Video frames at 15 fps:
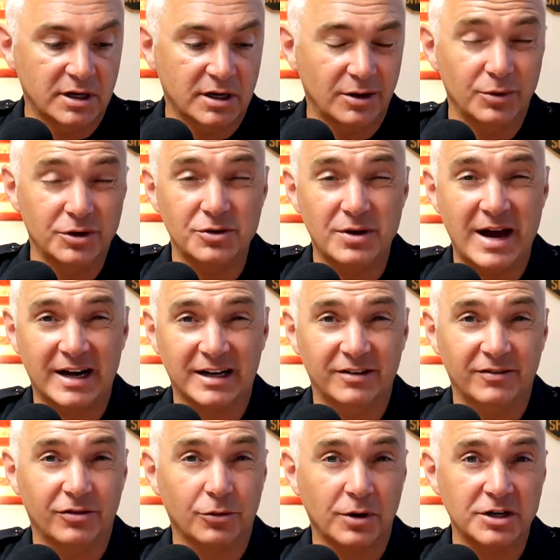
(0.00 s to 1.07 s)
We do
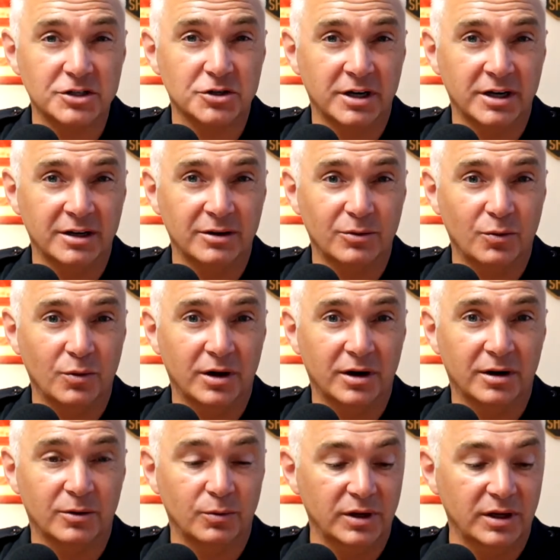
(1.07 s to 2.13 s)
active threat training,
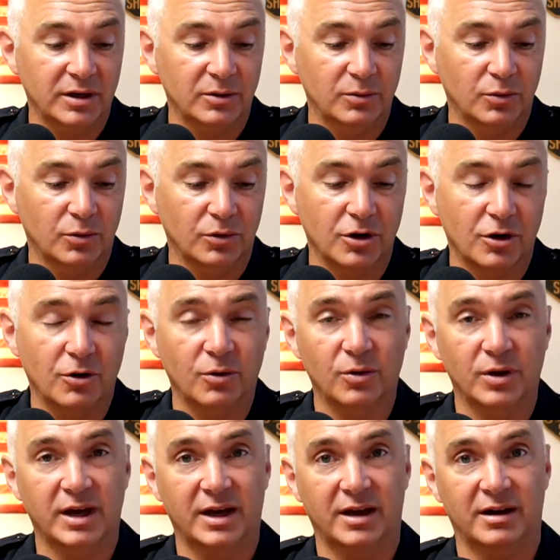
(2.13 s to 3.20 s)
where we will go
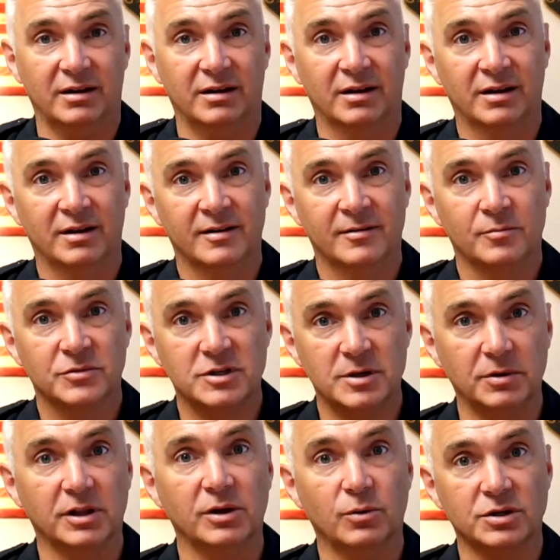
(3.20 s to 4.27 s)
and
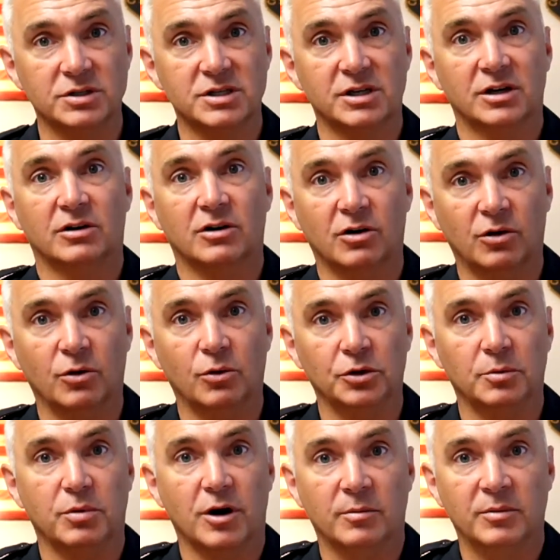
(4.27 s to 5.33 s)
typically once a year, our whole
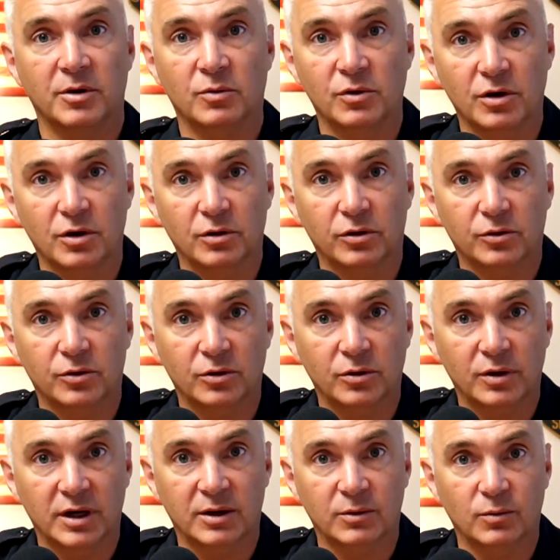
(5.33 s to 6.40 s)
department will go through
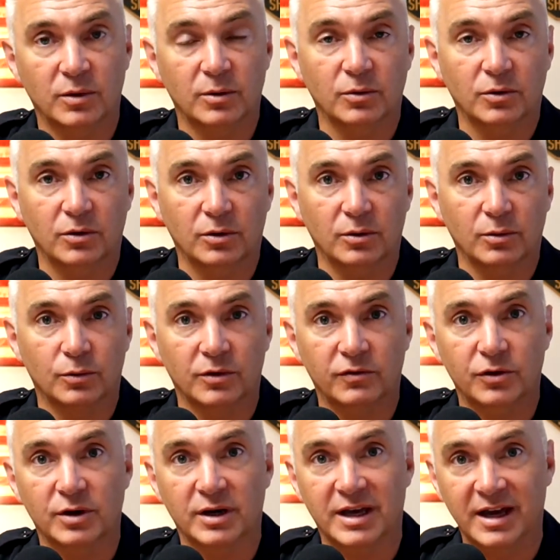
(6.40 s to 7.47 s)
and we will
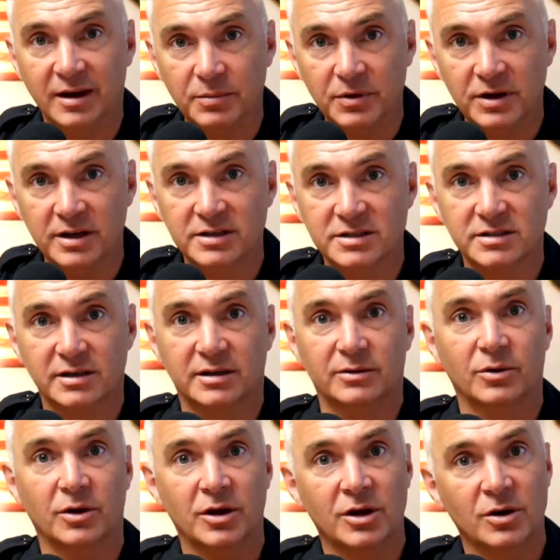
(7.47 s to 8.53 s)
review a campus, and
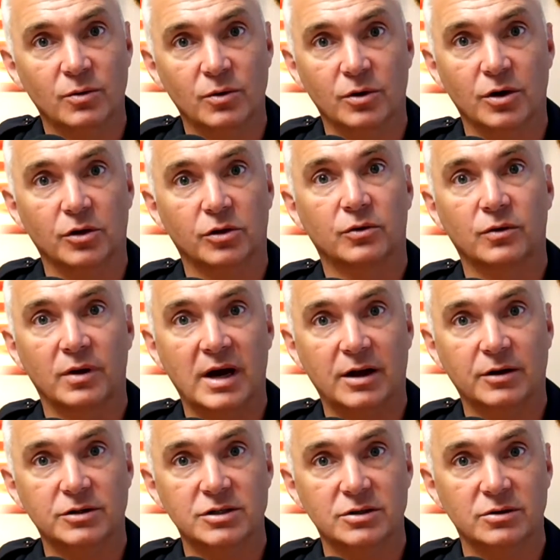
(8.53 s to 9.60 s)
we'll go through how
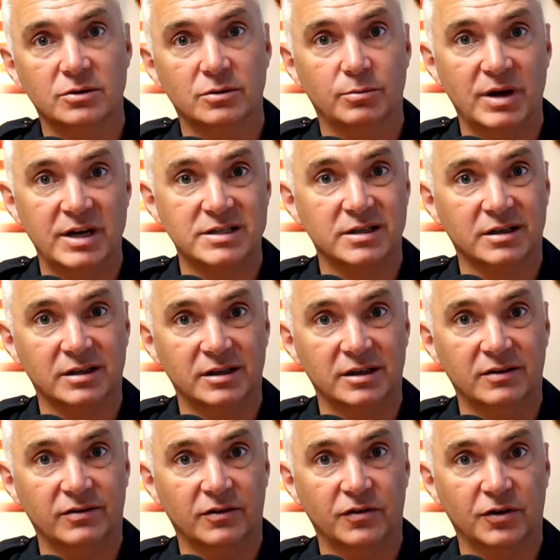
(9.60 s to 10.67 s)
to basically
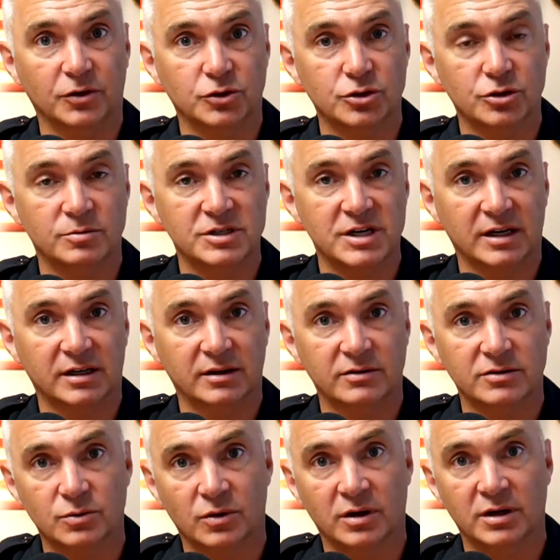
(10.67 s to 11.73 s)
fulfill two objectives.
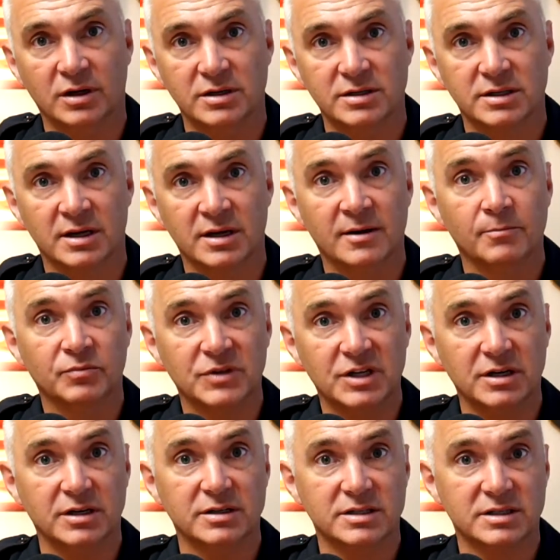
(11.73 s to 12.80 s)
One is
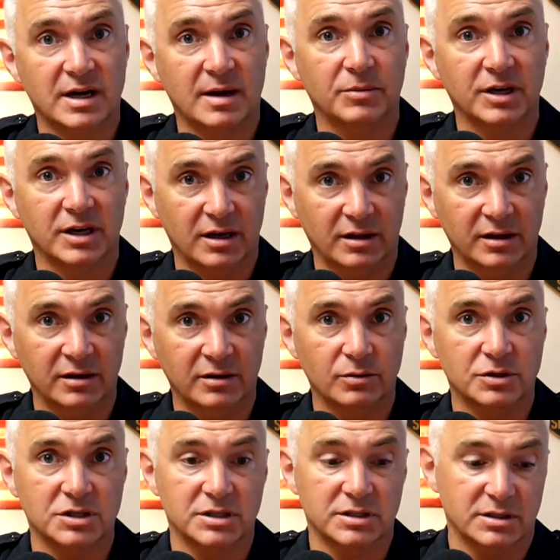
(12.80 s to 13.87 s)
to stop the killing,
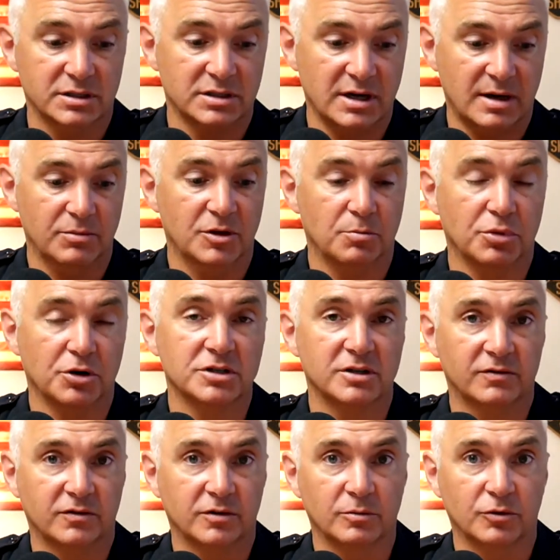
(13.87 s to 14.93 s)
which is to stop the person
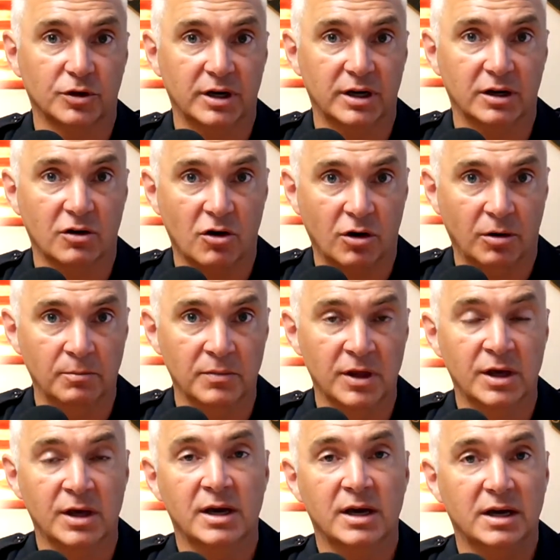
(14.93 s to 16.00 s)
from creating harm.
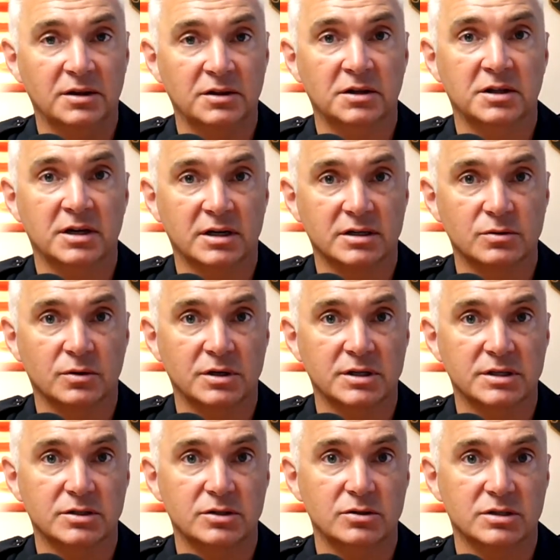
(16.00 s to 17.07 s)
And then the next one is
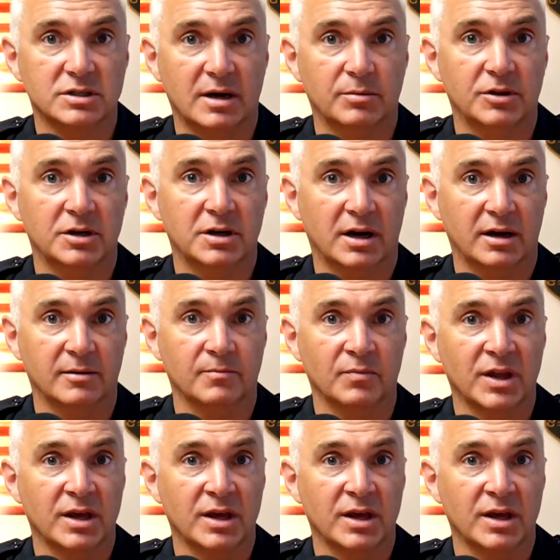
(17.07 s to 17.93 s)
to stop the dying.